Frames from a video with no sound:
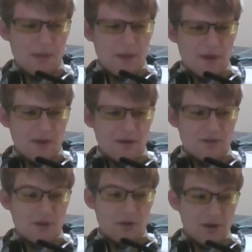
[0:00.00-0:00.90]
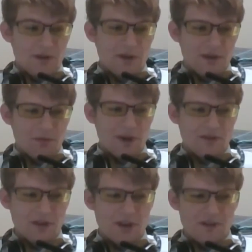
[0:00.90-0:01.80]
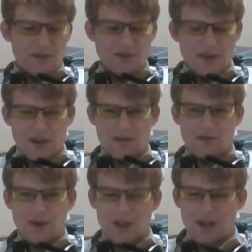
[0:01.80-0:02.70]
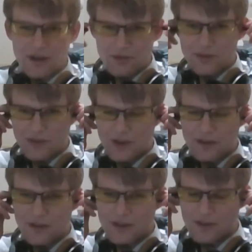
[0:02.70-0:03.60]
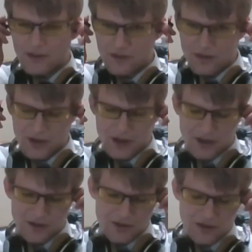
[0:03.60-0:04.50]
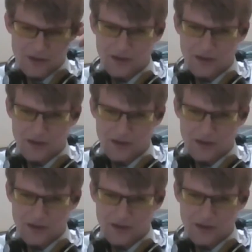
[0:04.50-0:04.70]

It's noted on the page that it is a secure fit, and I would say that like these are not, they're